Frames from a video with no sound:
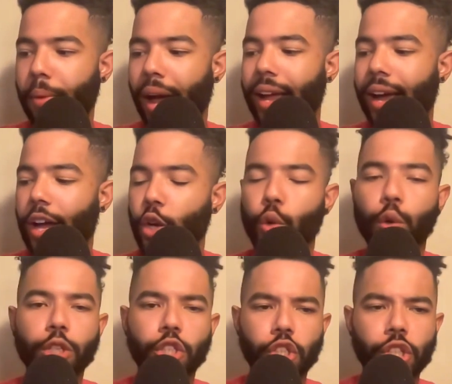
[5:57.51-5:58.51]
I got
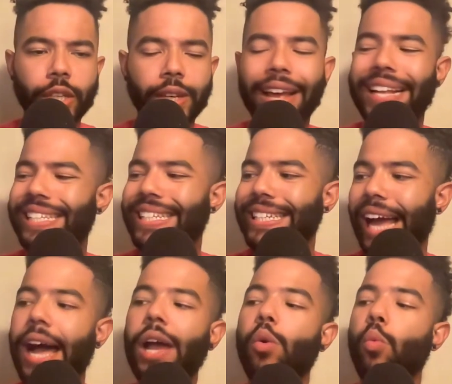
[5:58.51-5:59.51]
Christian
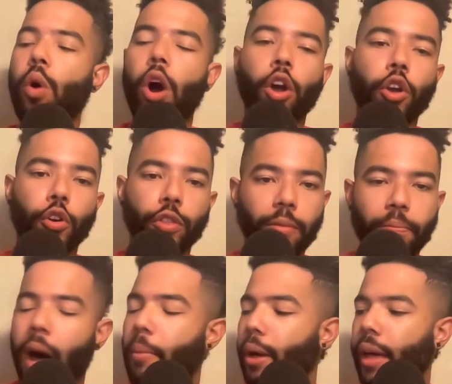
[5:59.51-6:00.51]
Skywalker, the
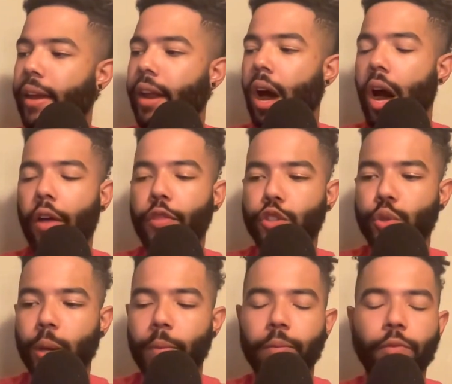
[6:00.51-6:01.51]
bobblehead, on the
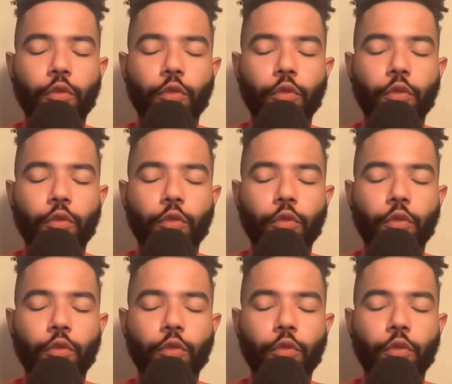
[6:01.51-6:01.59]
stream